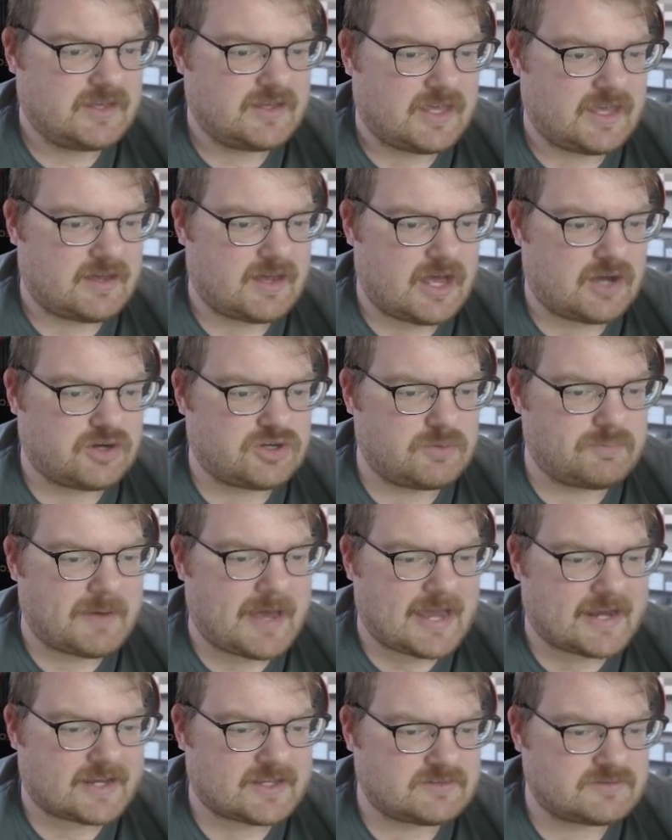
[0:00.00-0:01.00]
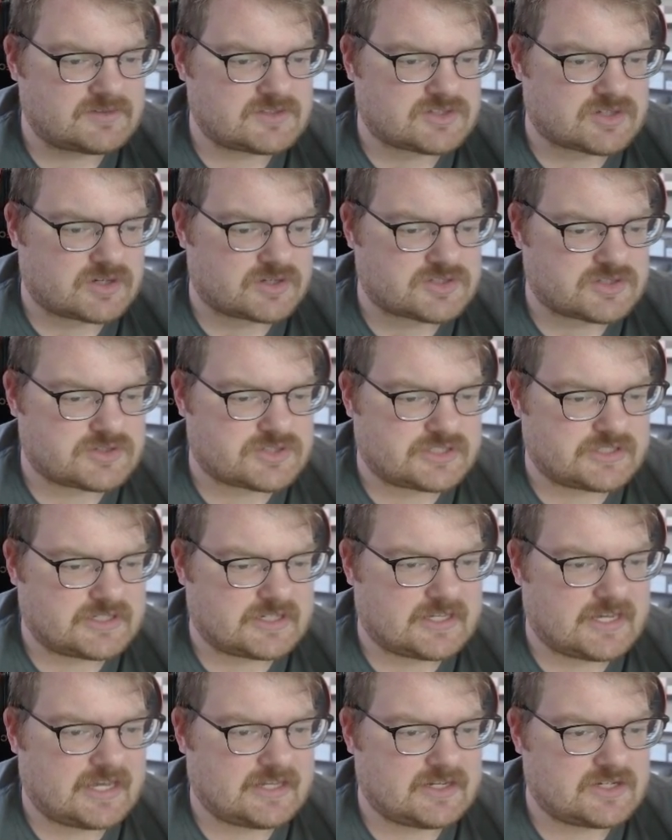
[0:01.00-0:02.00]
I'll go back and start searching
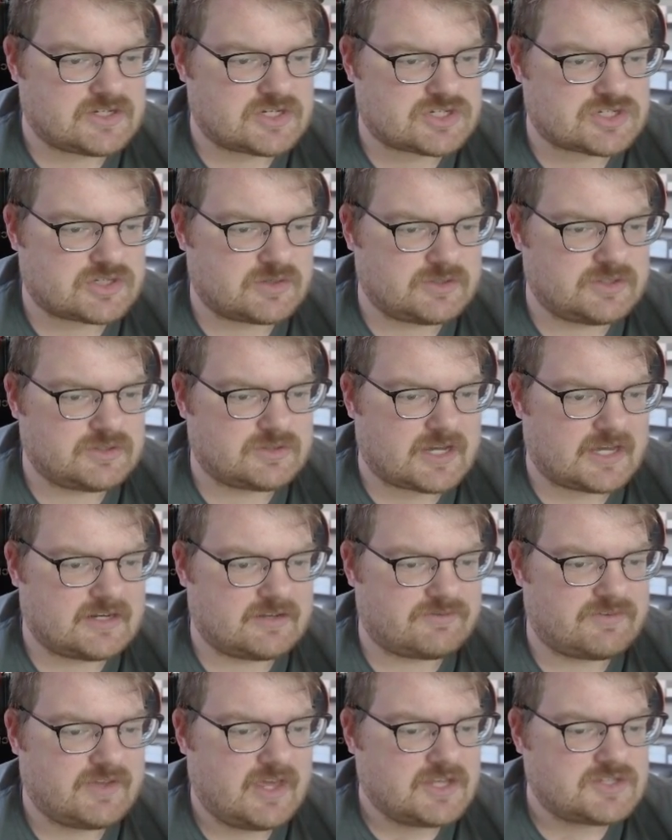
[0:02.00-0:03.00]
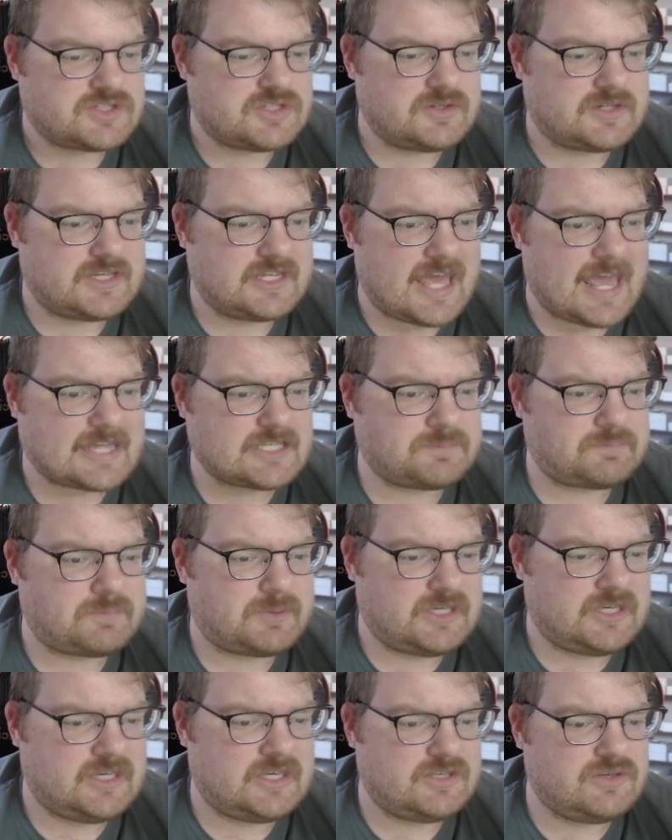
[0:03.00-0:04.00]
again and just show you kind of. So you get
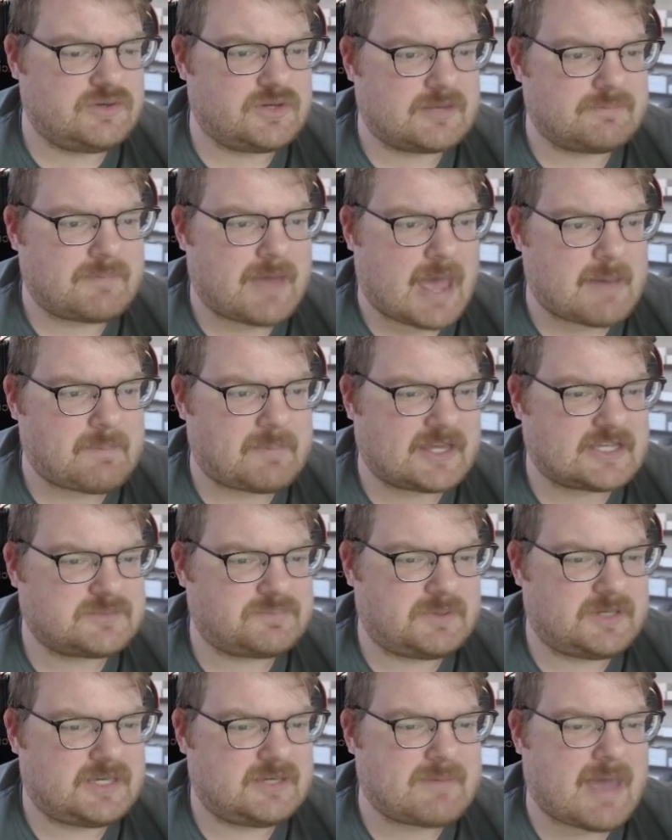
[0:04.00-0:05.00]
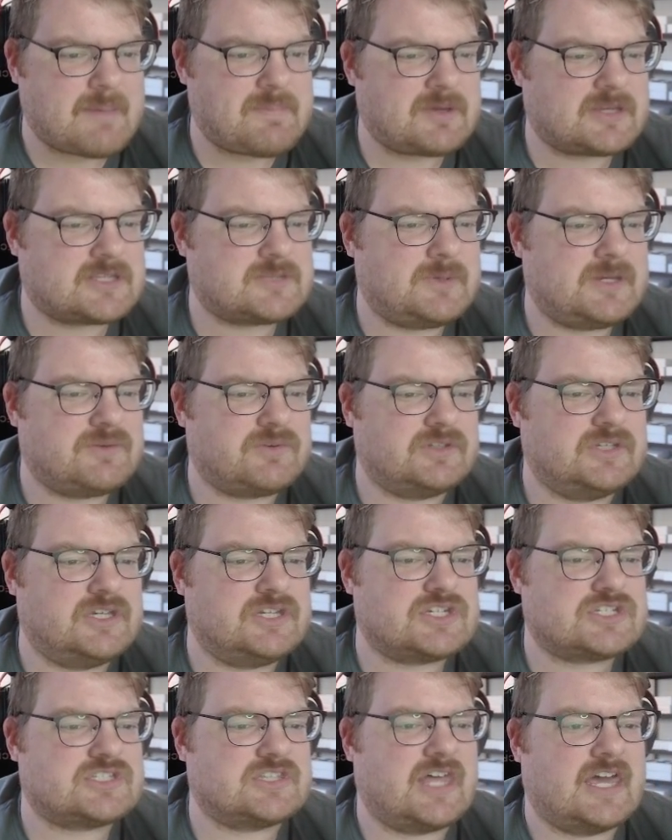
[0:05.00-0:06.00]
XP, you get map XP. Map XP really
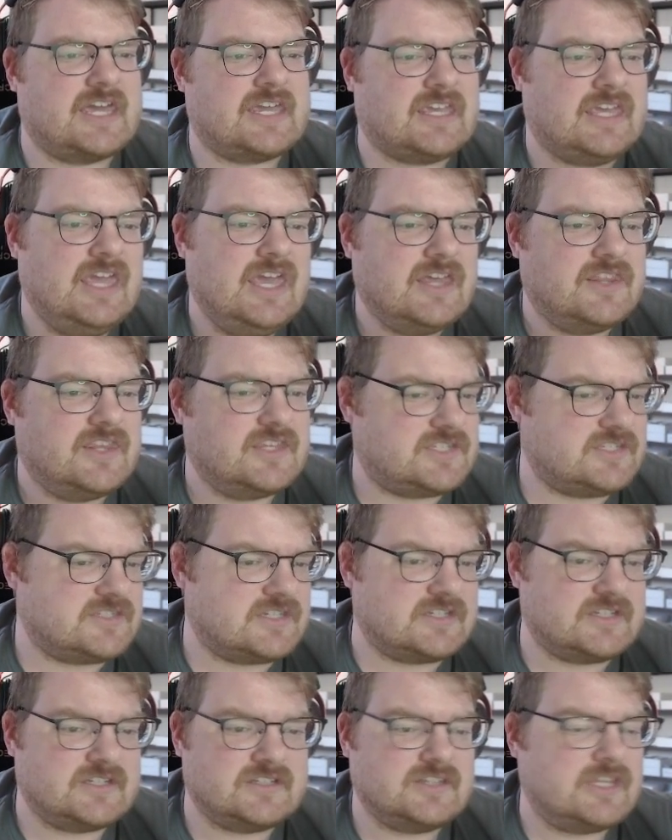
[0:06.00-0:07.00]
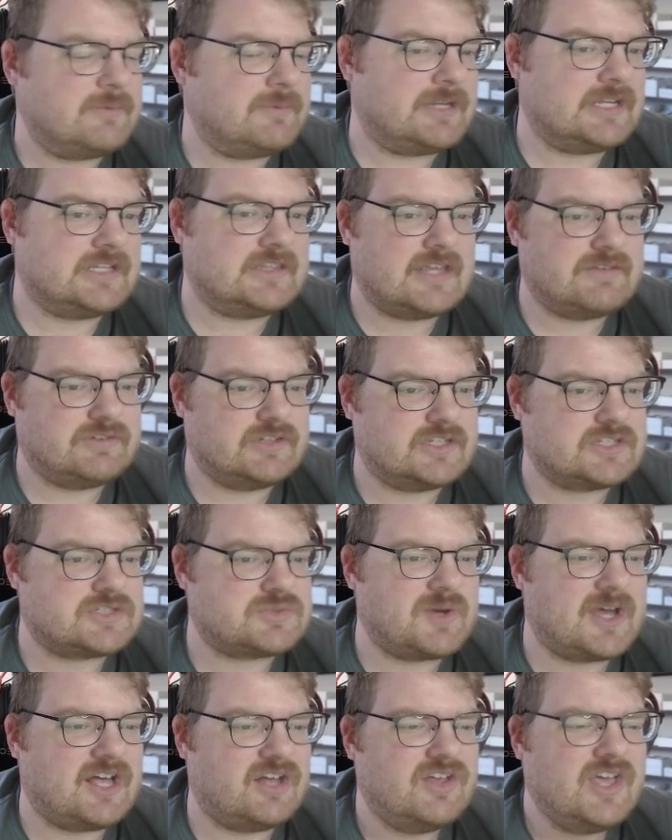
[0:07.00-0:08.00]
just like, this is an unlimited level as
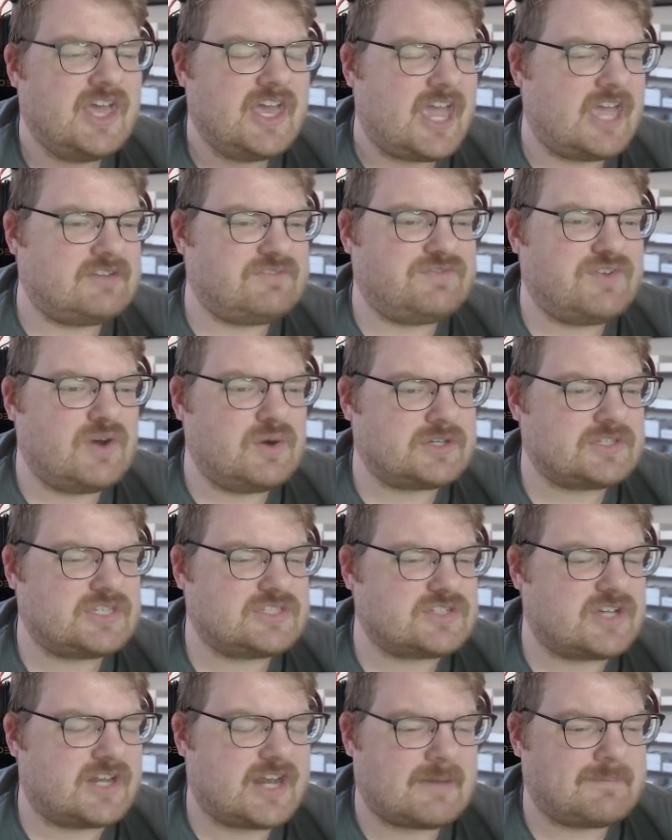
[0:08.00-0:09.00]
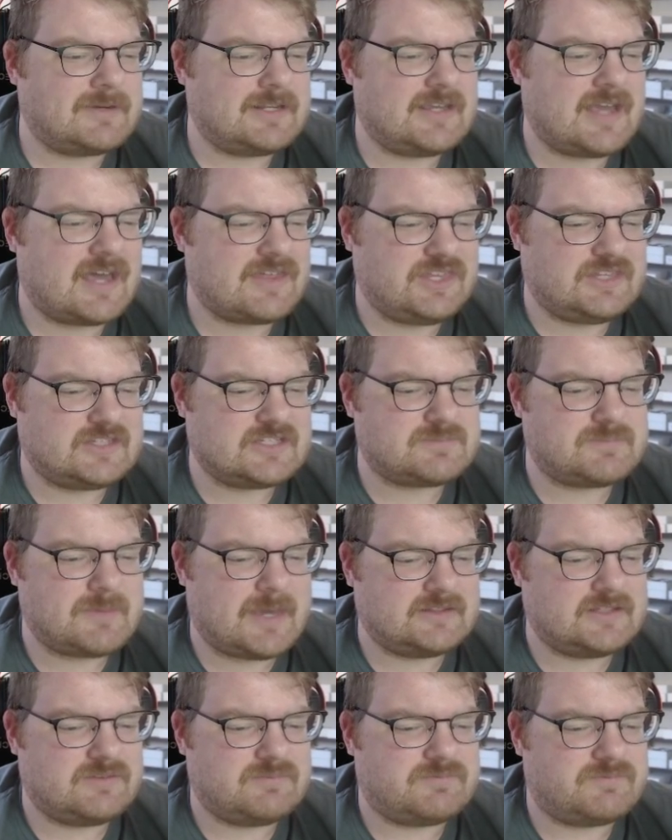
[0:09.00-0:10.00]
well. It focuses on how many, I think this mainly